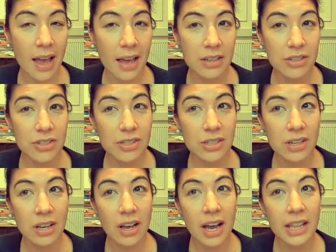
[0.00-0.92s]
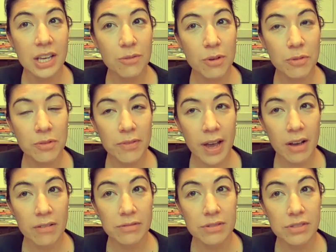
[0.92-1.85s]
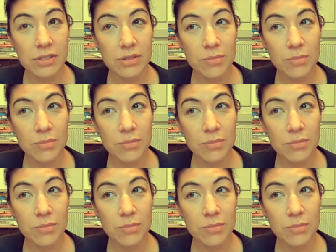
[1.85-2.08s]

And I think what we found